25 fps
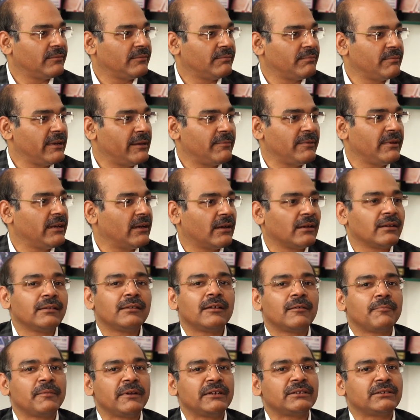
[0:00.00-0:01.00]
maybe
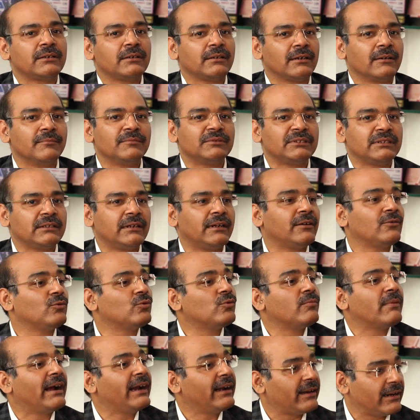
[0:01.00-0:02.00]
another patient comes in and who
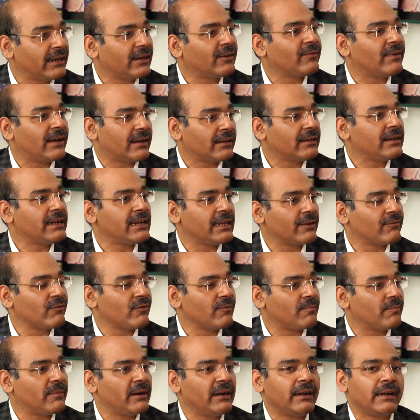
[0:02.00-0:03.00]
might require that
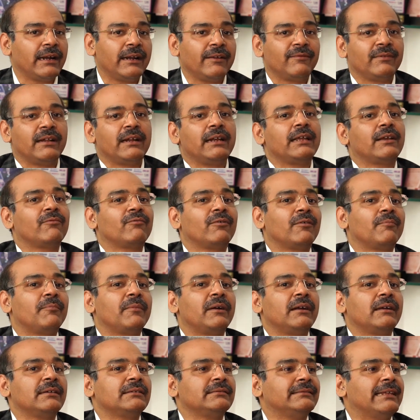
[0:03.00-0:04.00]
equipment, and if that
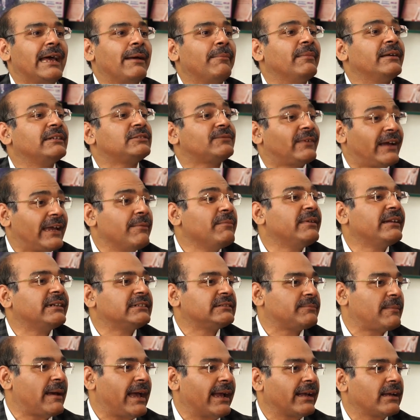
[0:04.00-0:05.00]
equipment is damaged 5 minutes
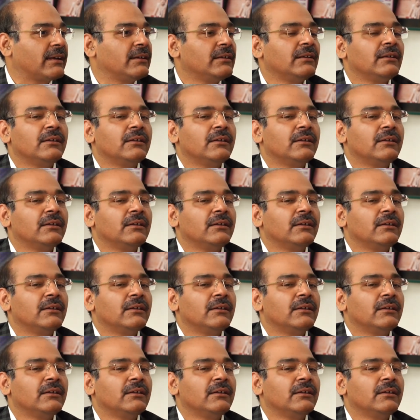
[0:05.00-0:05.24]
back,